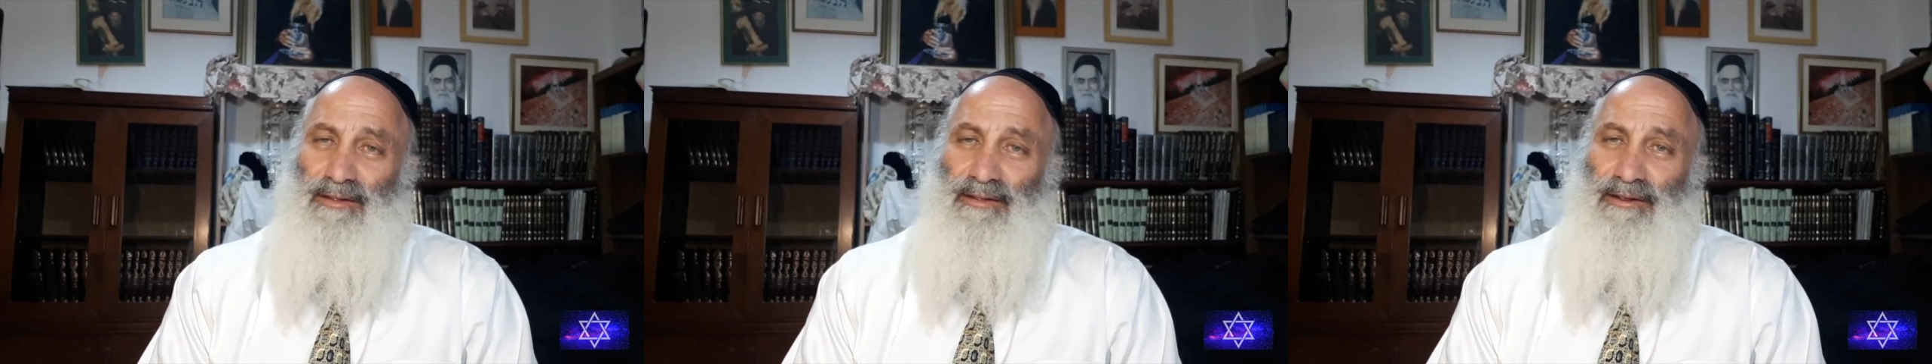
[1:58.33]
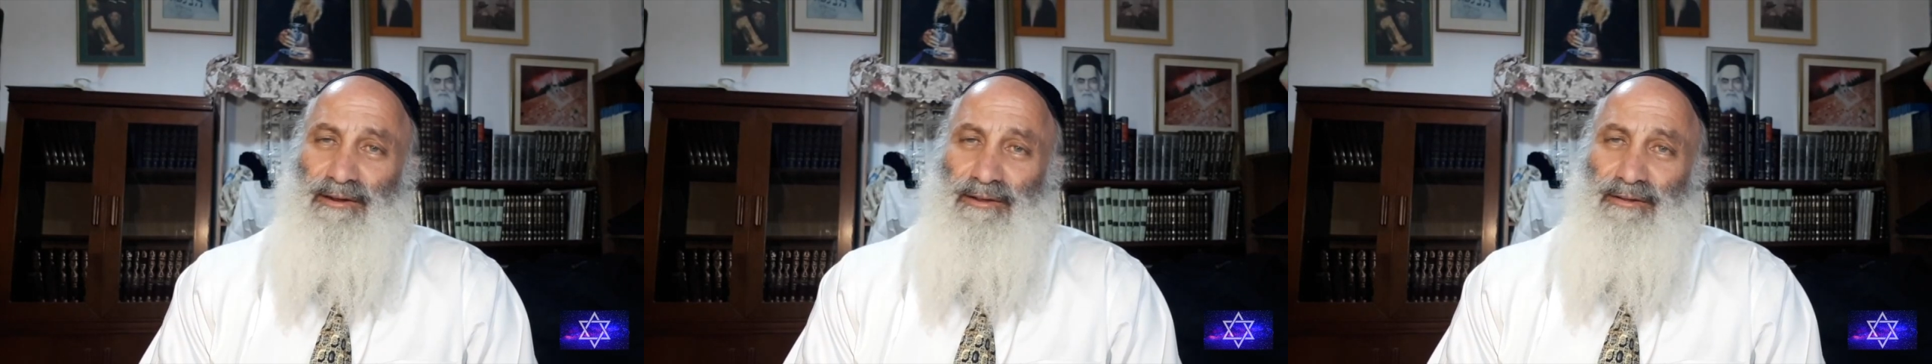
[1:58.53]

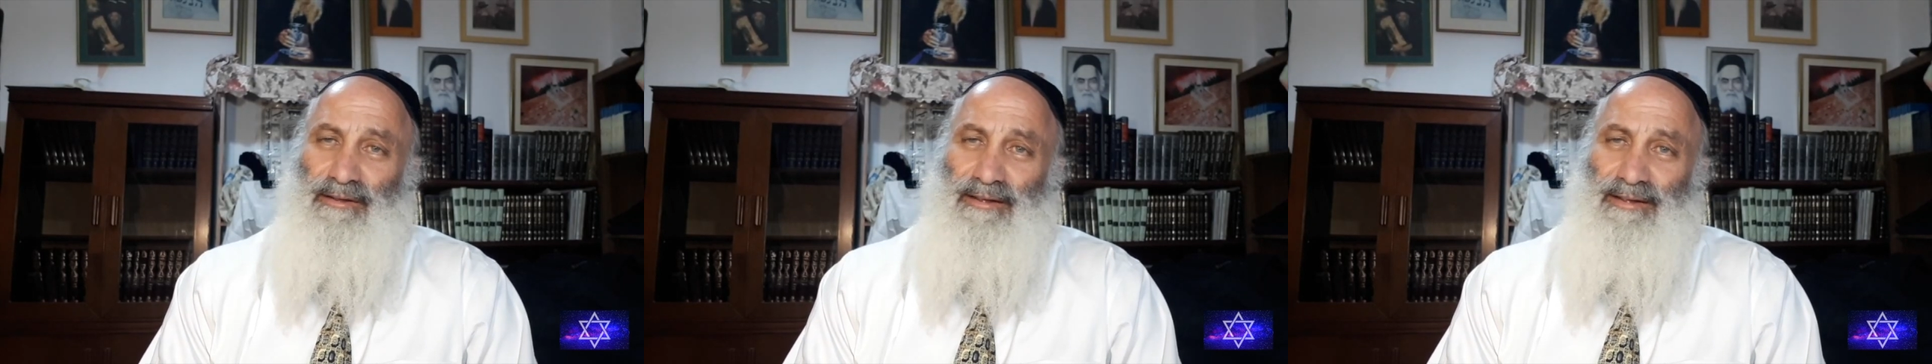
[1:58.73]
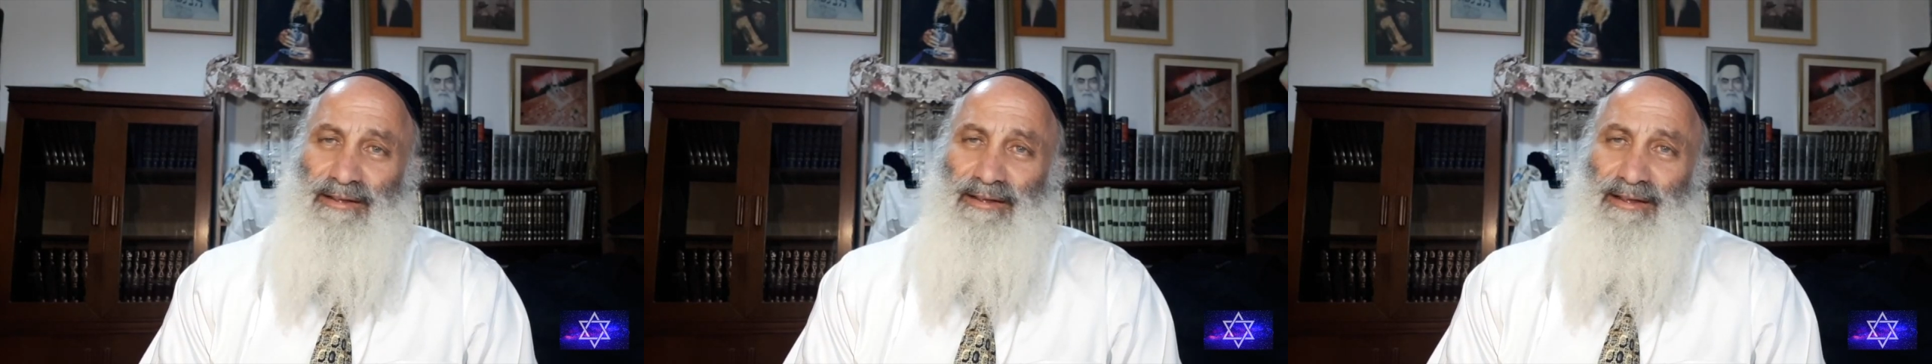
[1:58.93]

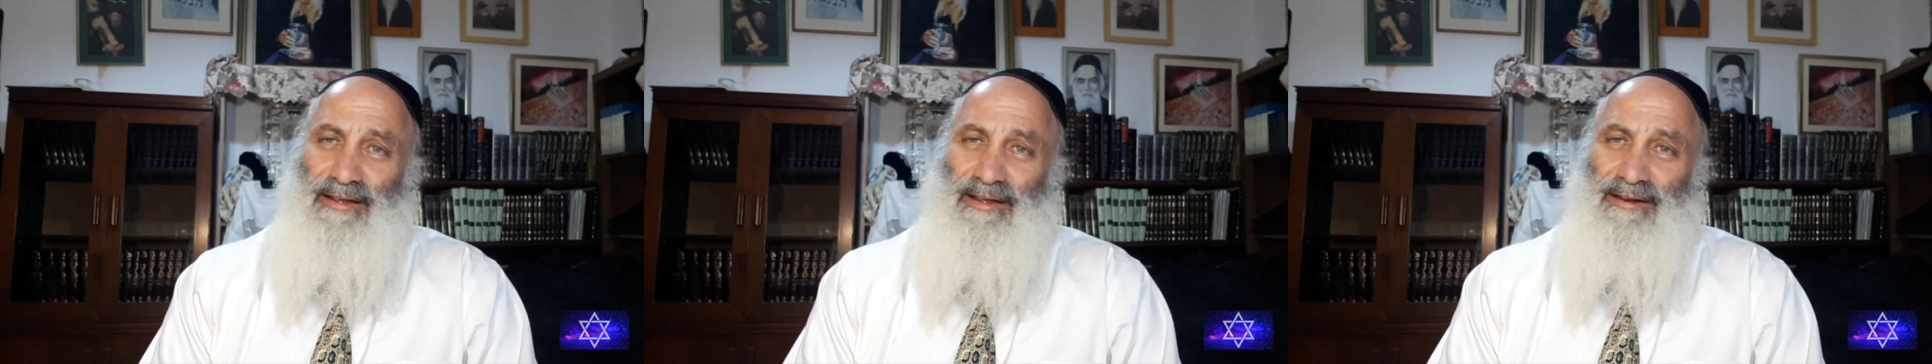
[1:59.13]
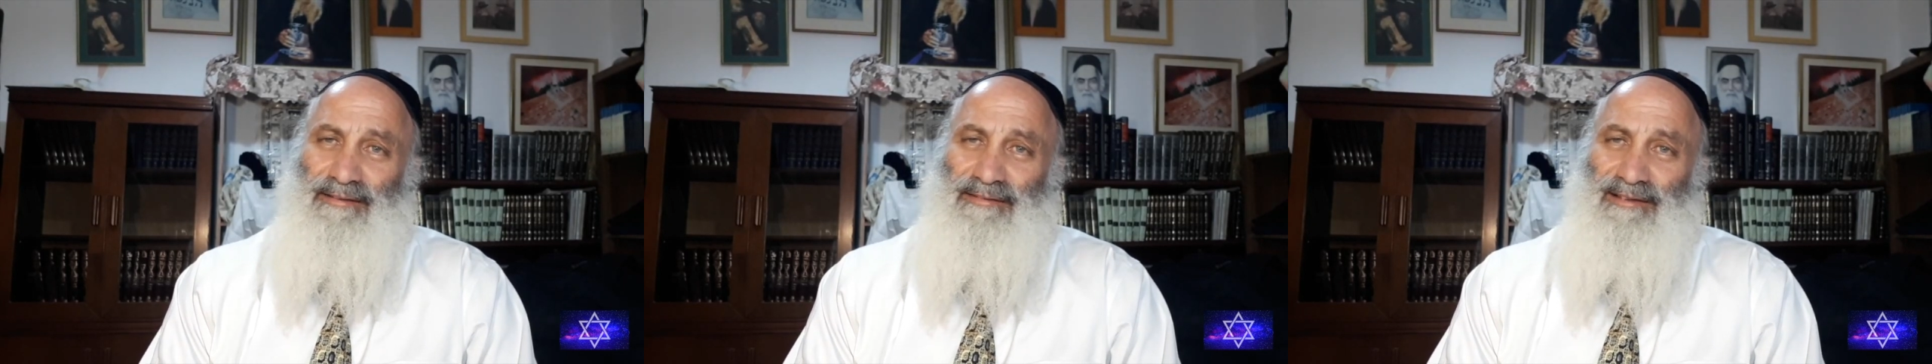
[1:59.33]

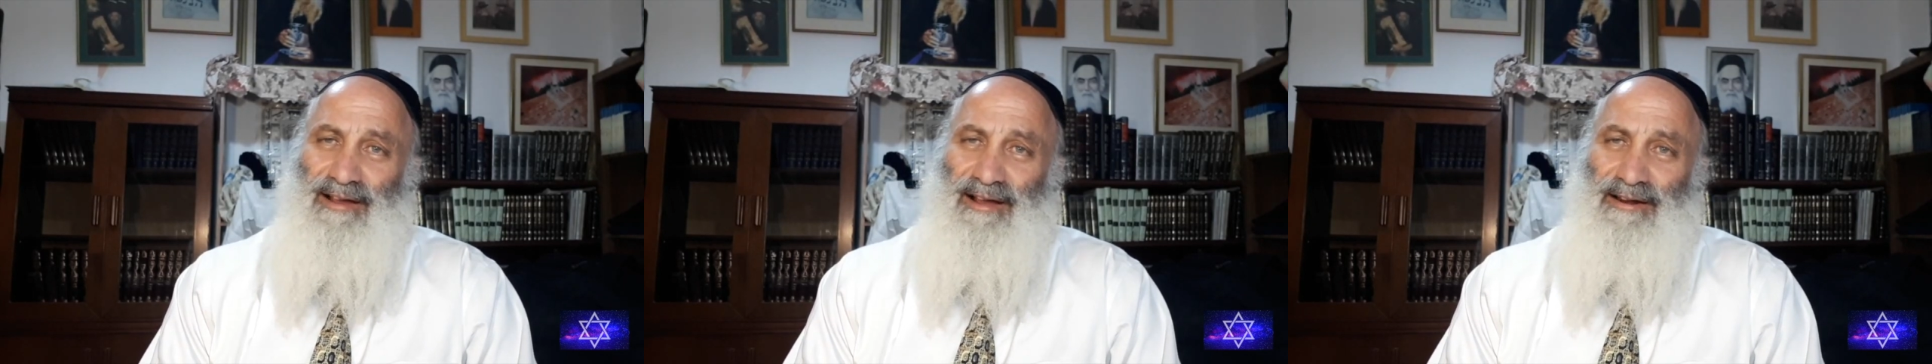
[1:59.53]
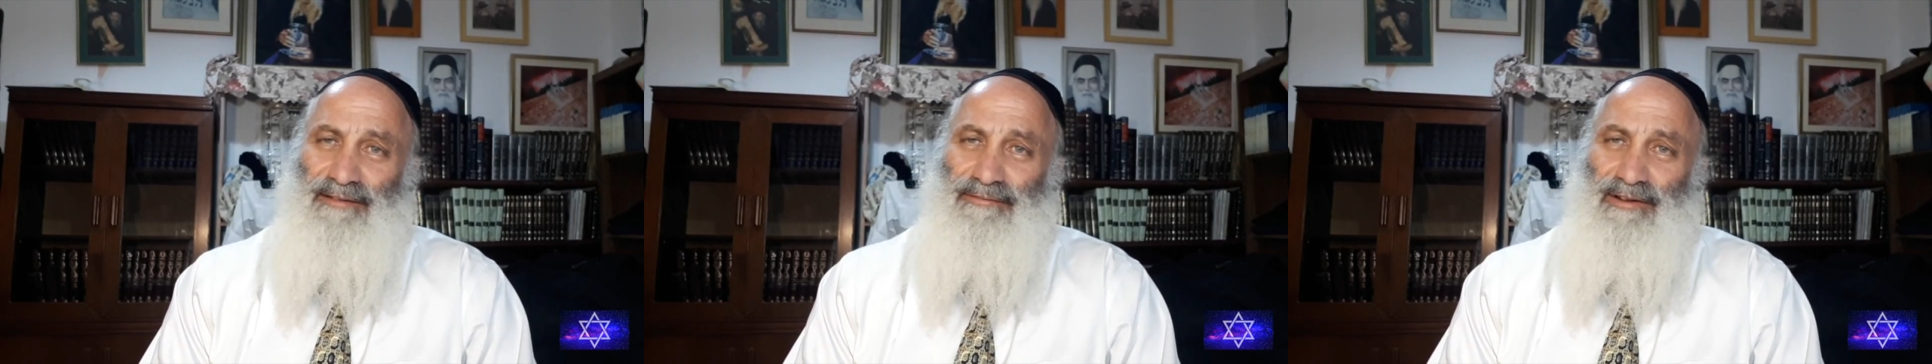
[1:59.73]
And it's
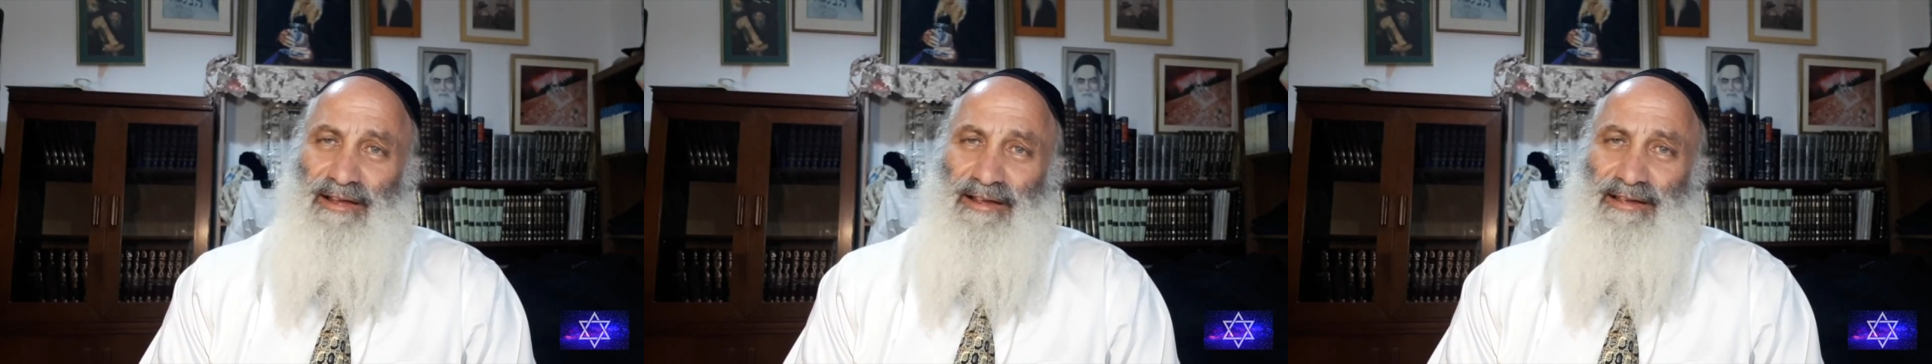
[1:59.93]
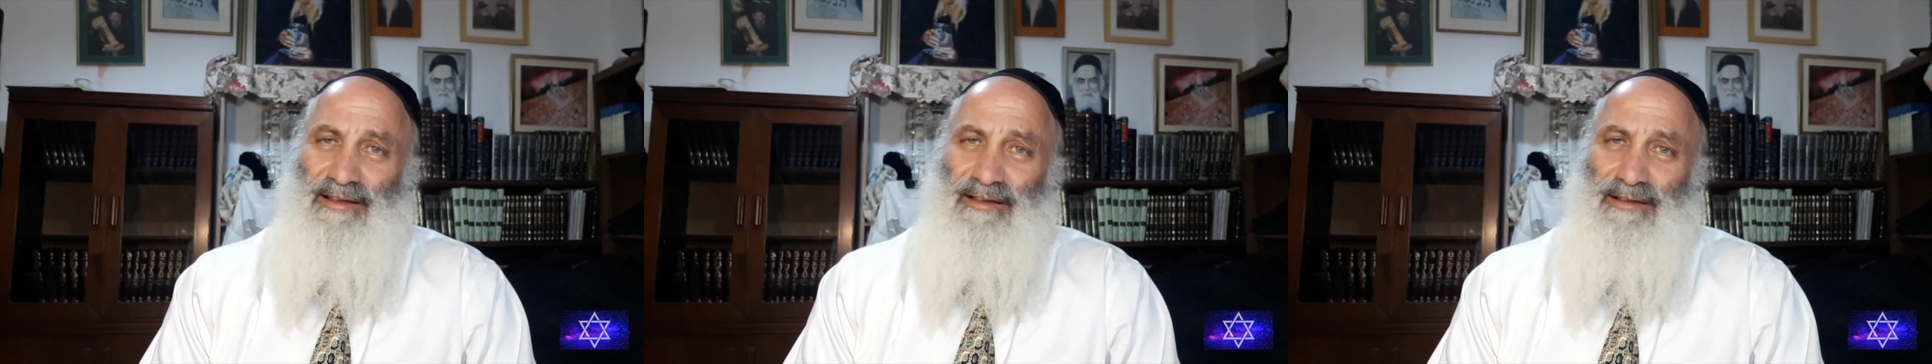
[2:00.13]
kind of
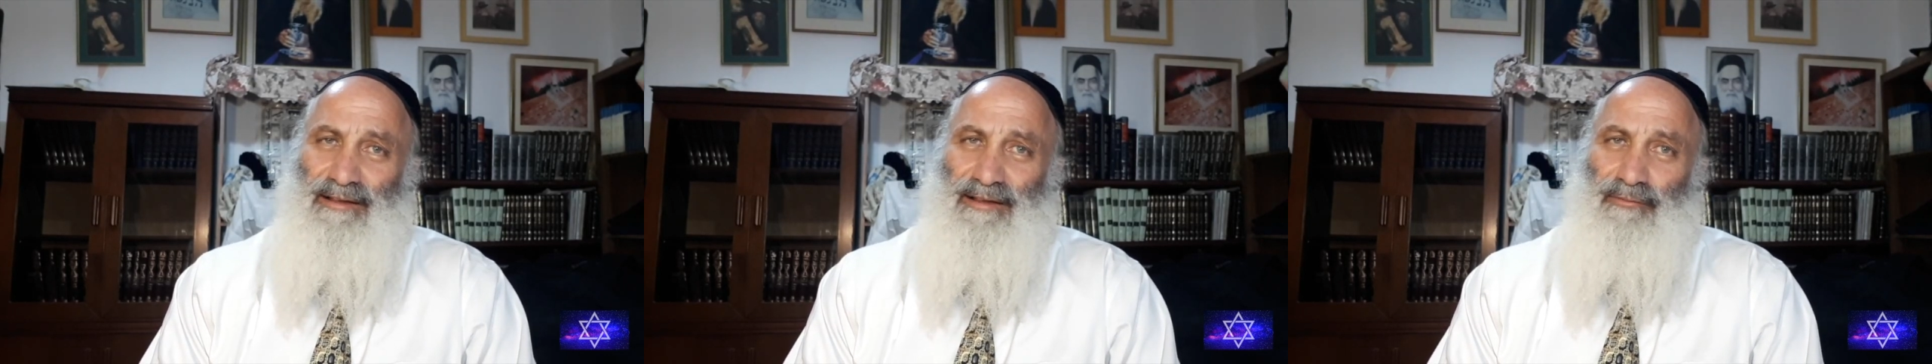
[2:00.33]
like a